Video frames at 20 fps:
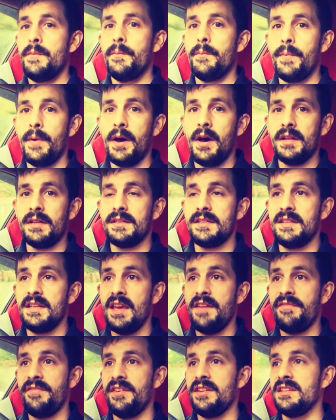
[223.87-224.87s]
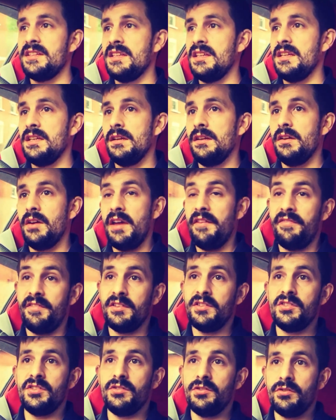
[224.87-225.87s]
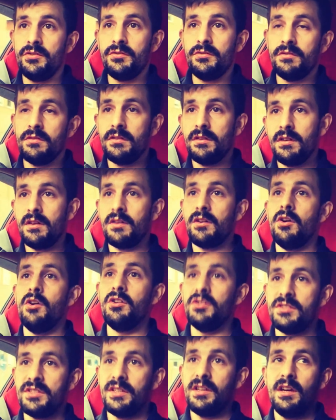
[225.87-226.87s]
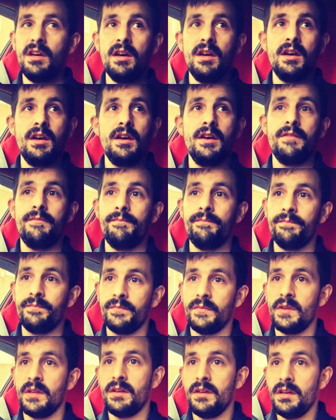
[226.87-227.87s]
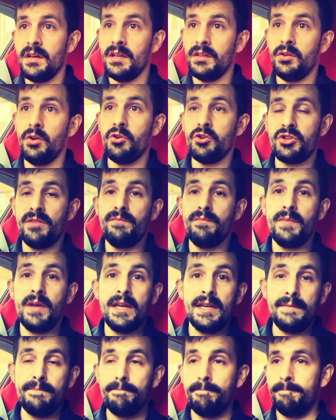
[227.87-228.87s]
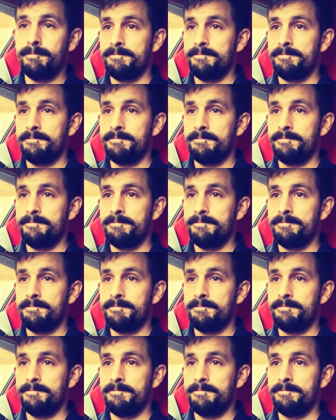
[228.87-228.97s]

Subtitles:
but the FN2 got a torsion beam.